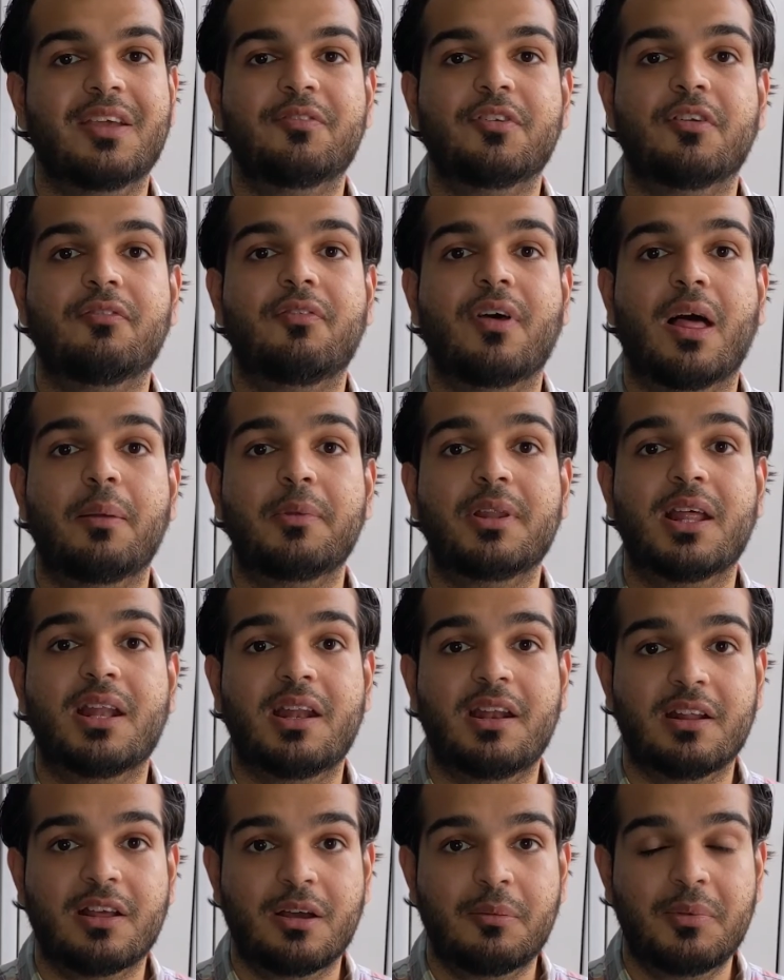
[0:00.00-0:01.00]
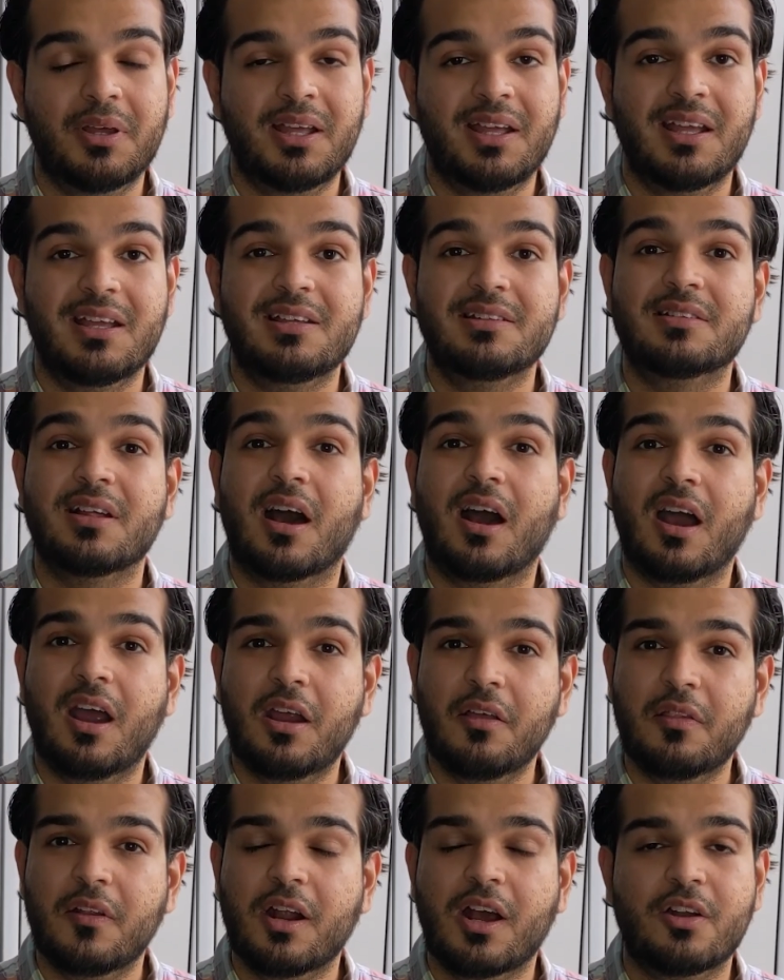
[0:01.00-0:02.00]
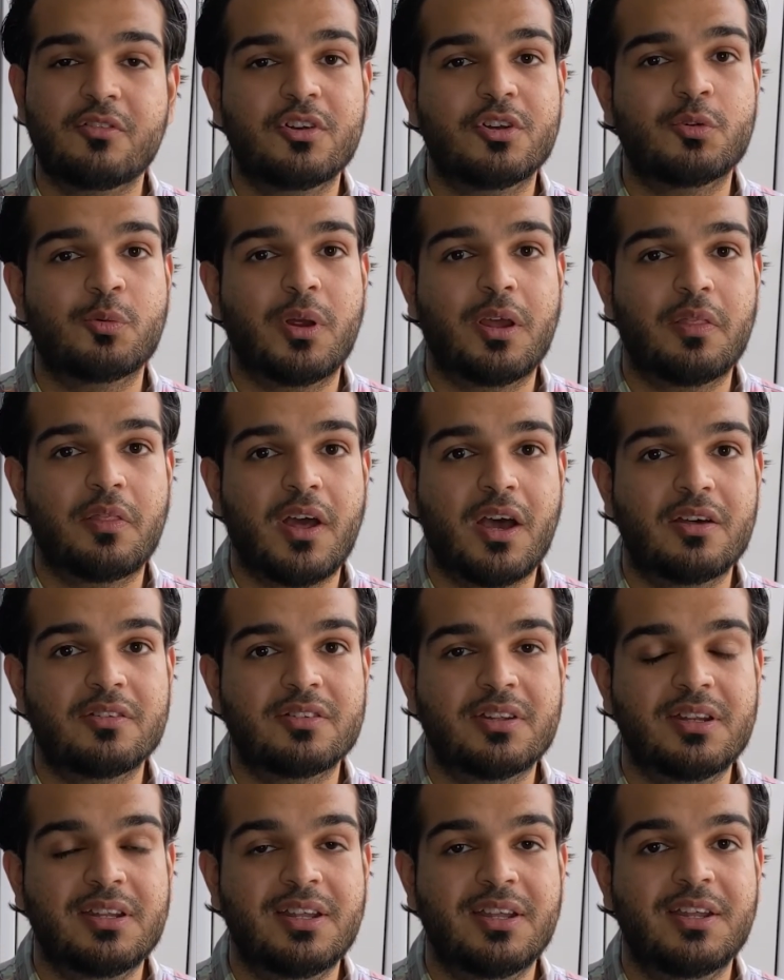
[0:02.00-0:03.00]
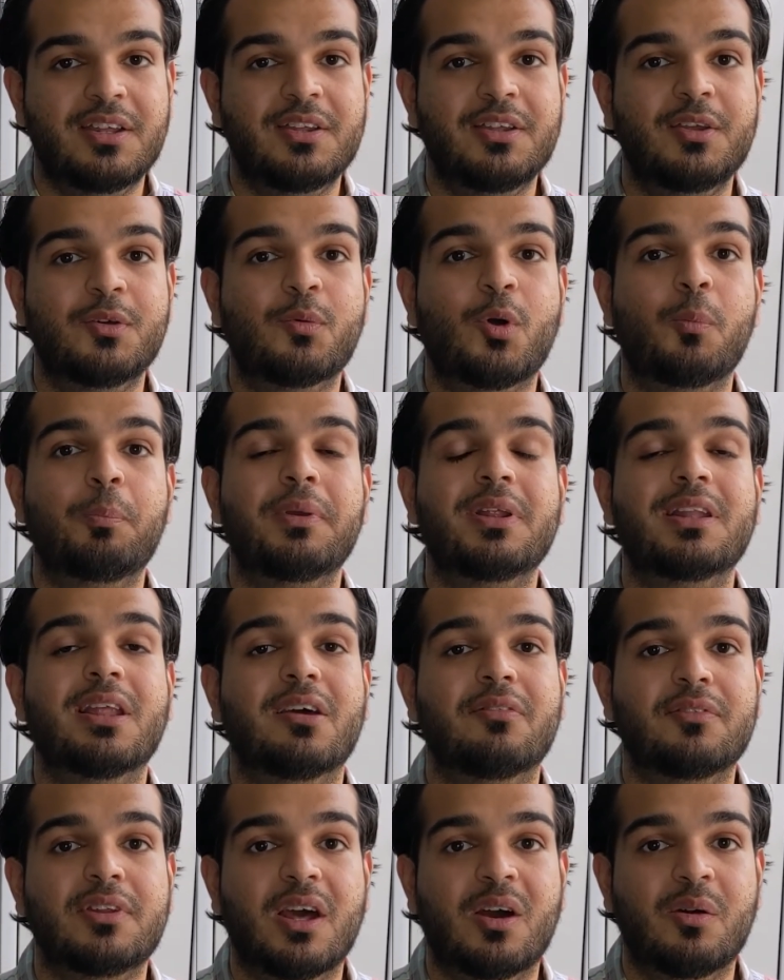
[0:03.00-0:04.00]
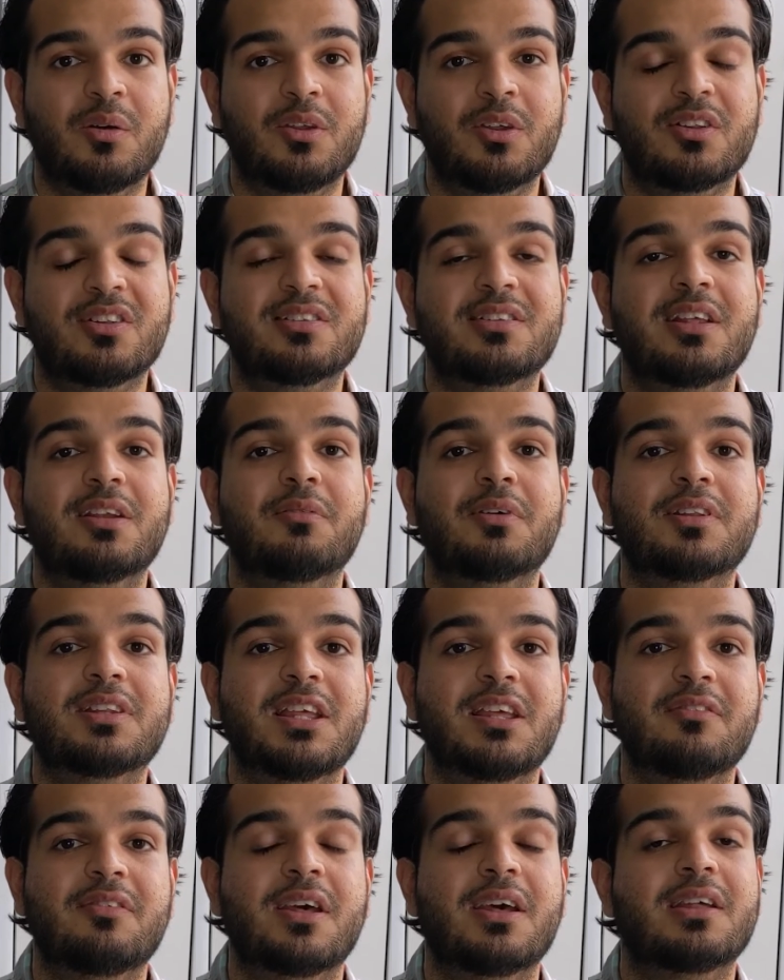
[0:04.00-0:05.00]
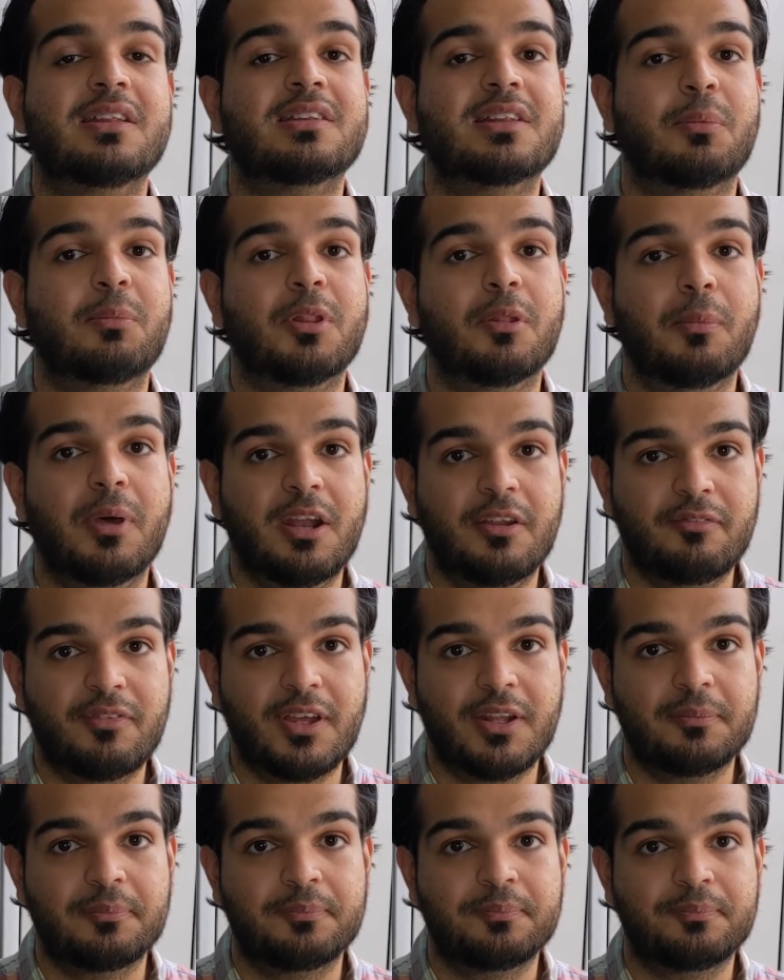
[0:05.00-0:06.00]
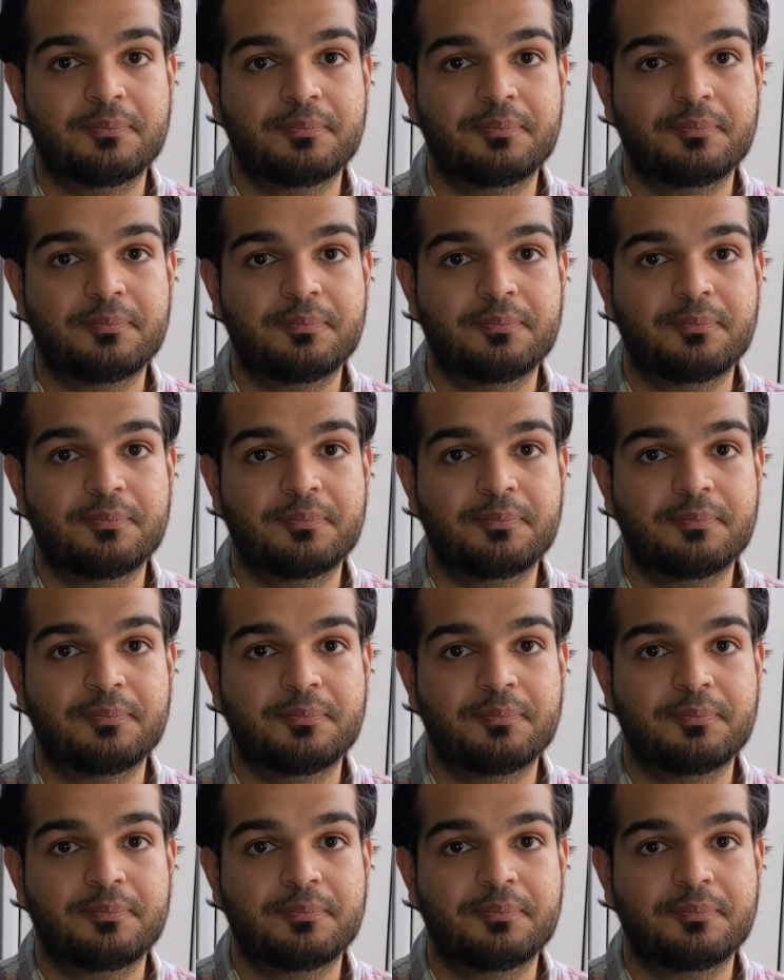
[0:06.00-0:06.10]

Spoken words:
If your family net income is higher than $120,000, you won't be left out. You'll still receive some of the benefit.